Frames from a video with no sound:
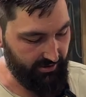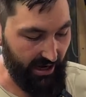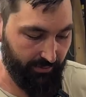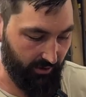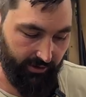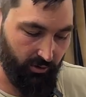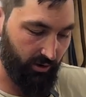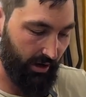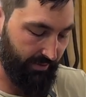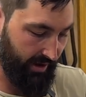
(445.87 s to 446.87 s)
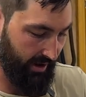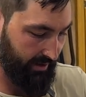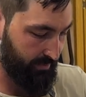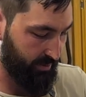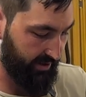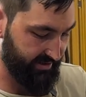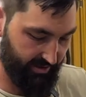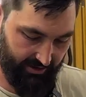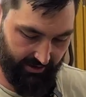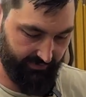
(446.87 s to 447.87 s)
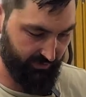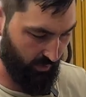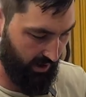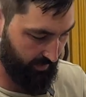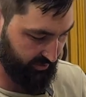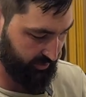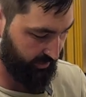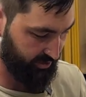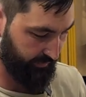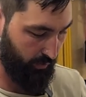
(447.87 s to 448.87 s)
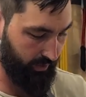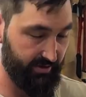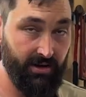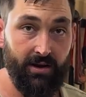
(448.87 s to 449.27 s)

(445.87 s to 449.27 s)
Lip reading: temporarily hook up the air compressor, and I've just wired up a switch for it.